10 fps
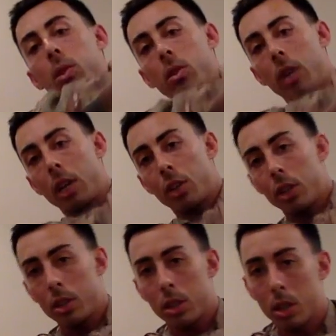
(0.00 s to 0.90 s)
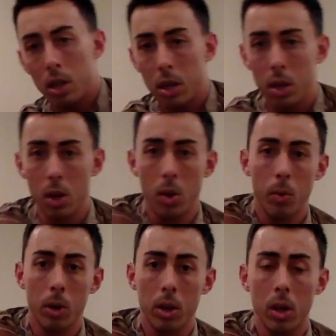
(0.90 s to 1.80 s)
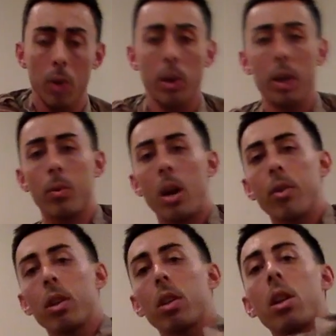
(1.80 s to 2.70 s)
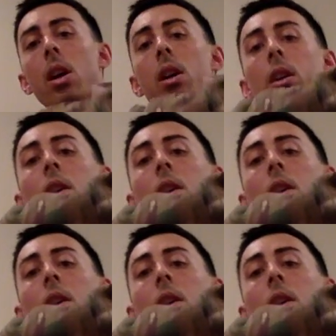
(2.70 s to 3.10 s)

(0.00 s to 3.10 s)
directions, working our way around the clock.